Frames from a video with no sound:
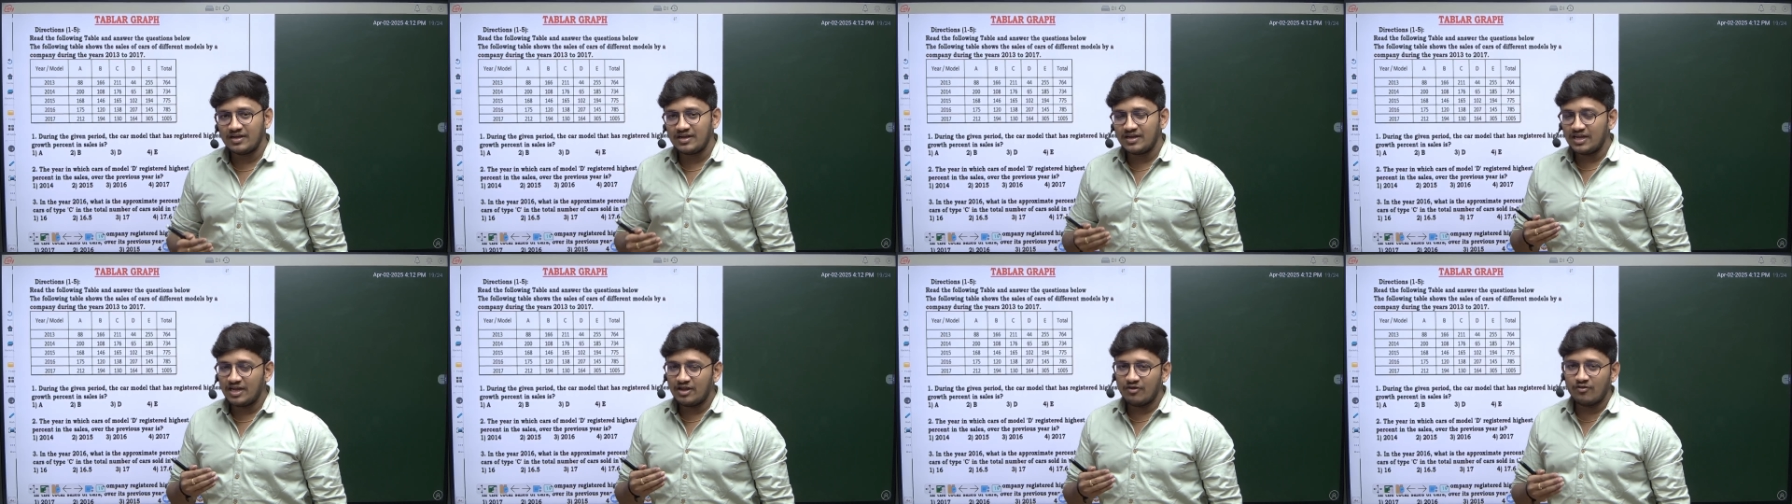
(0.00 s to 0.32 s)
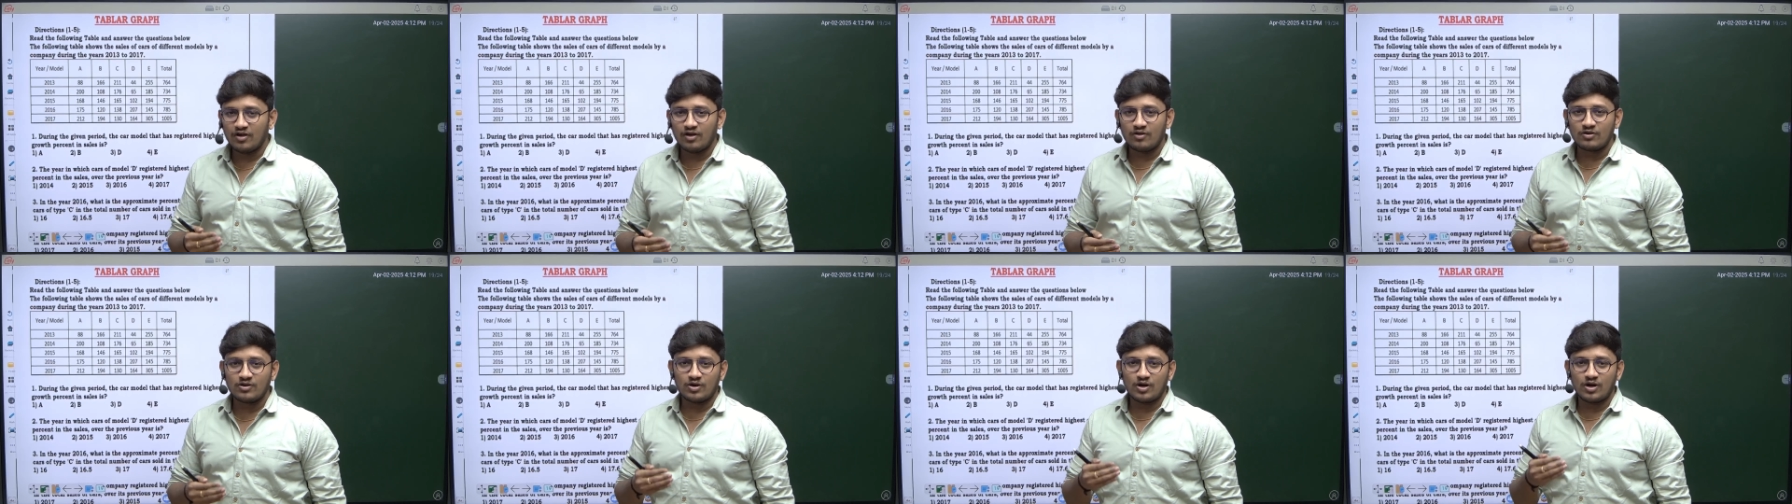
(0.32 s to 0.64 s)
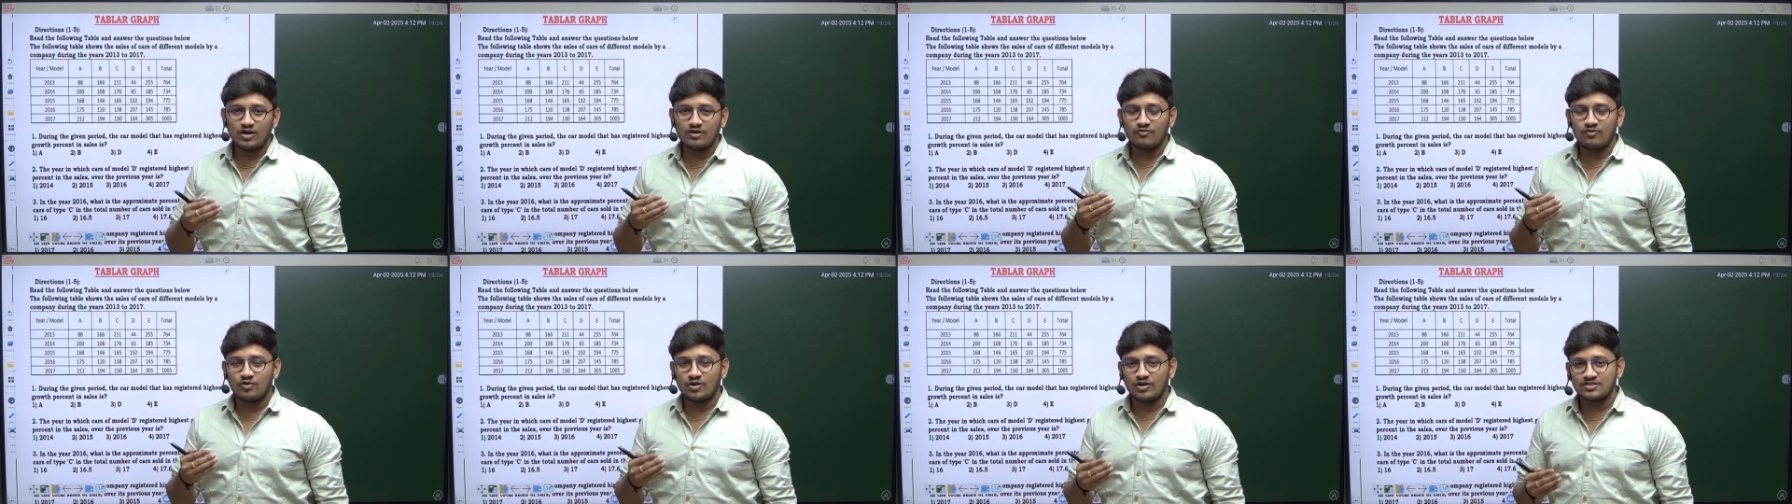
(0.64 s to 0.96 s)
If you have
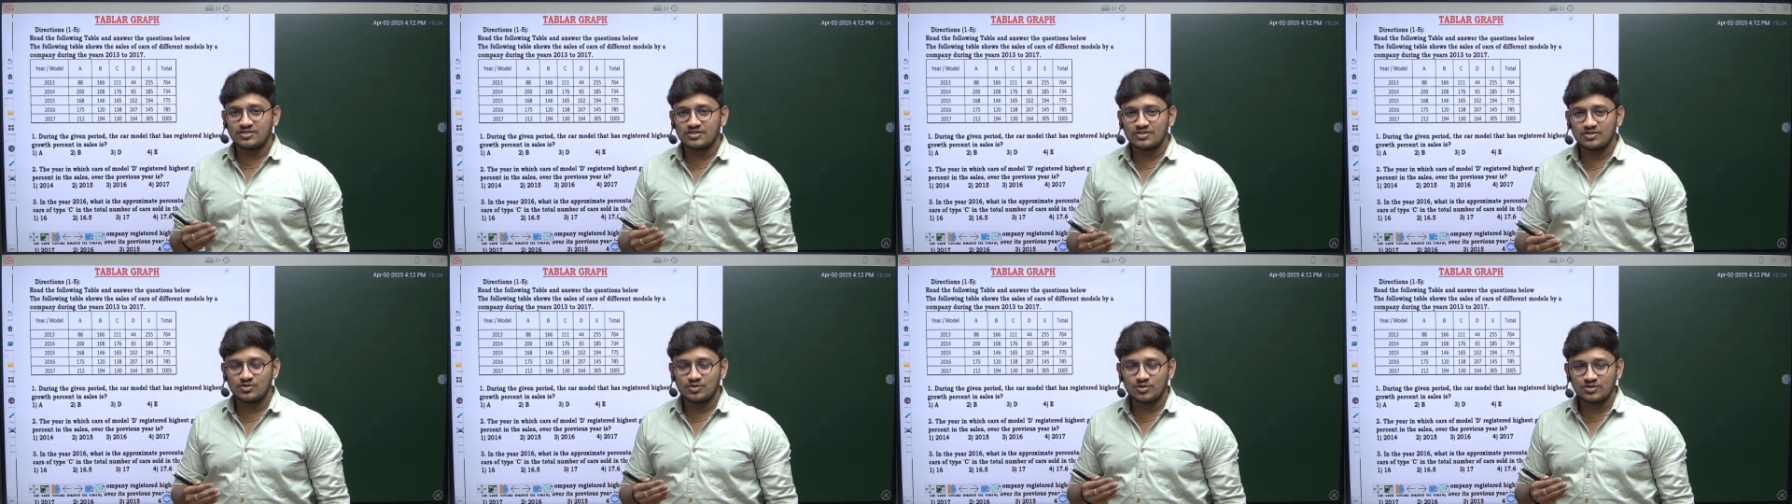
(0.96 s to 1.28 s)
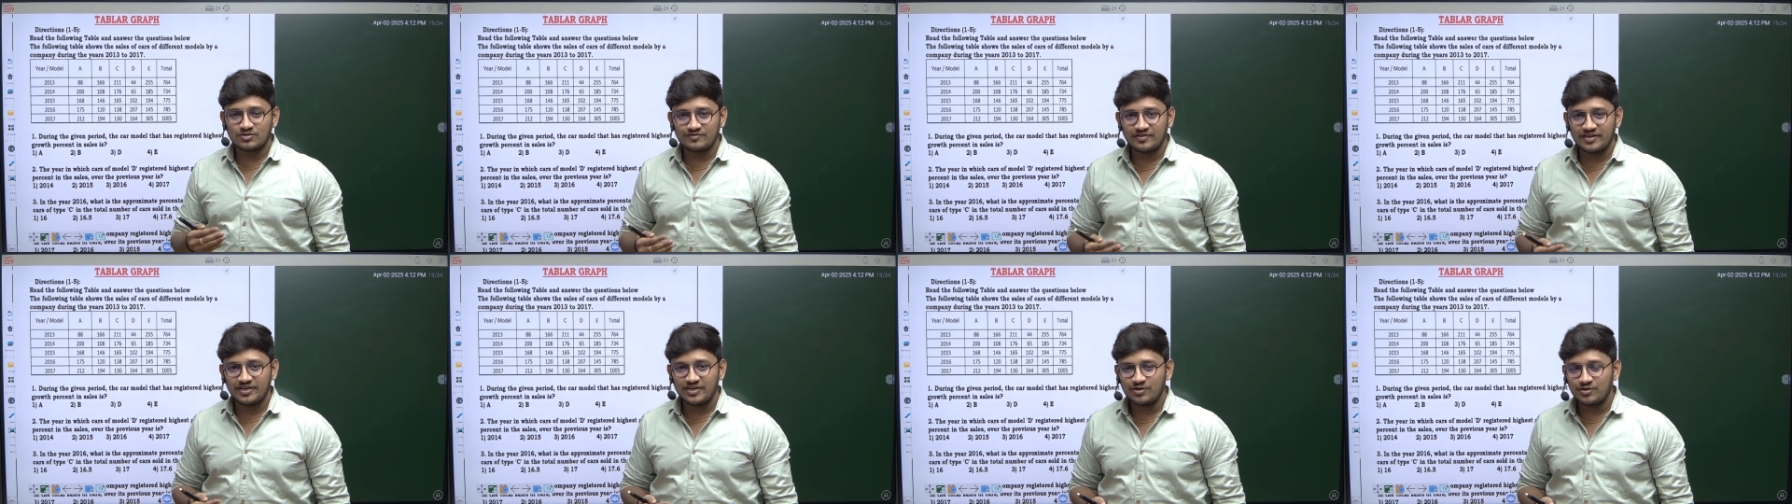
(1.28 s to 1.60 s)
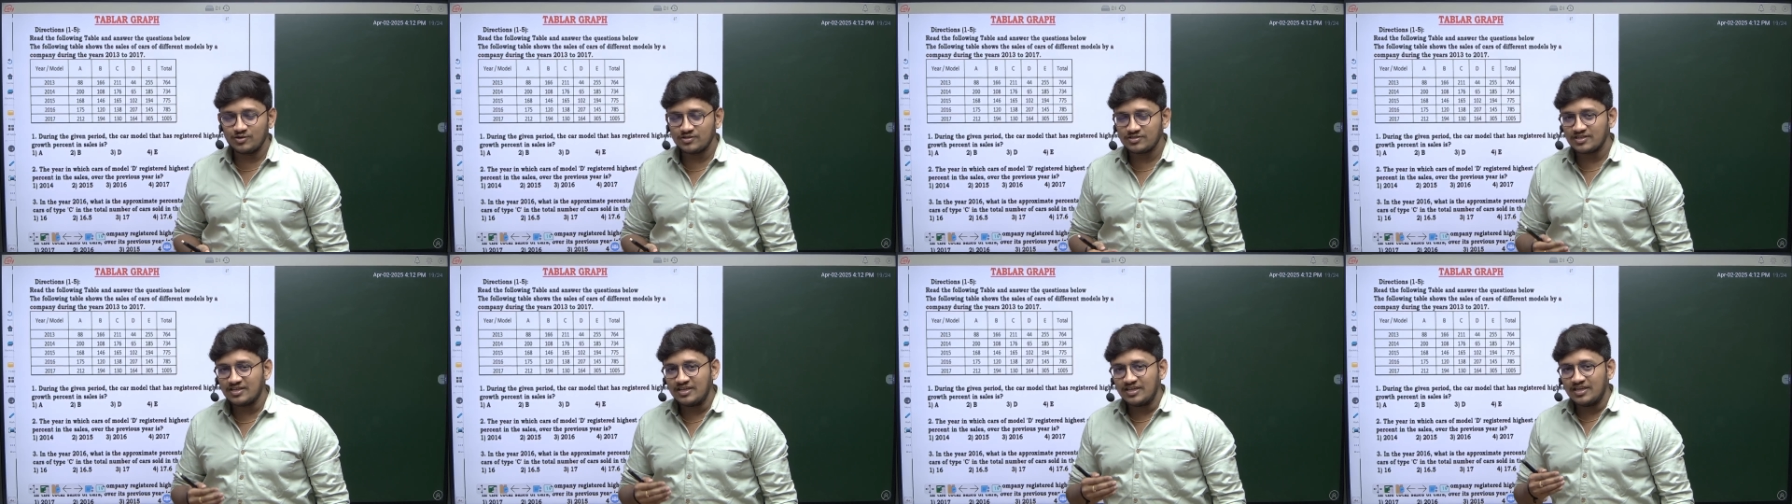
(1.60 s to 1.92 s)
not watched those
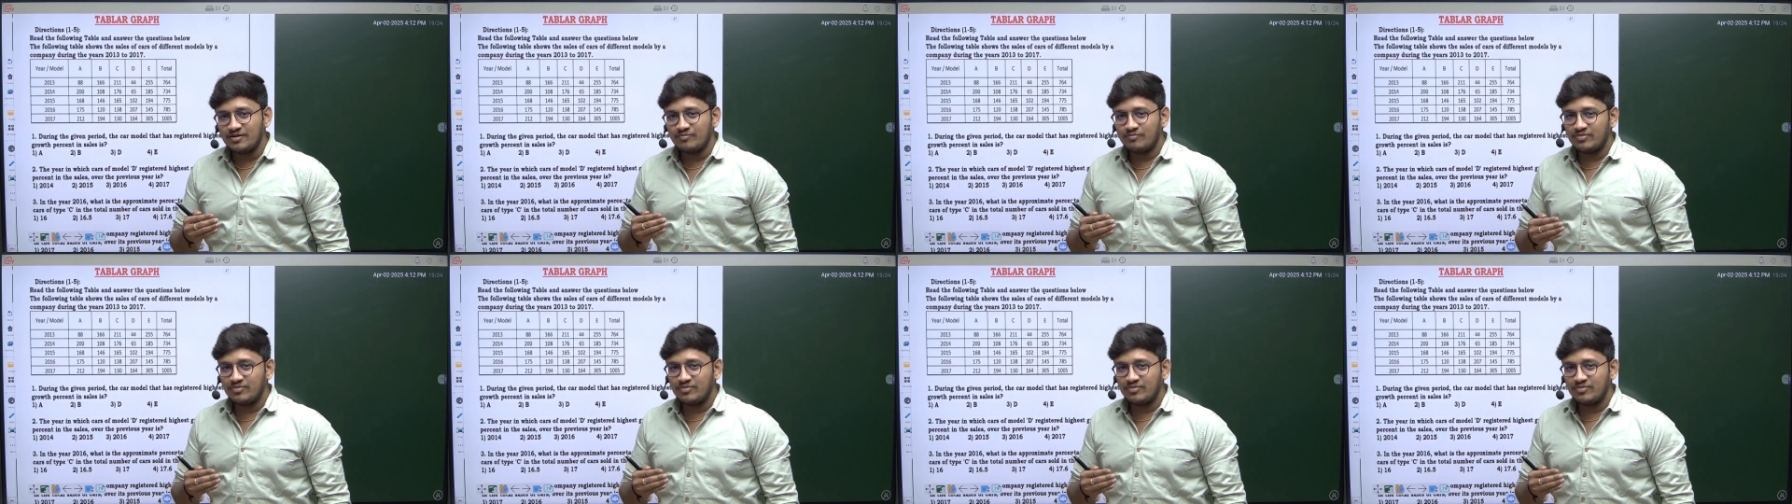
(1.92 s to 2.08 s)
videos,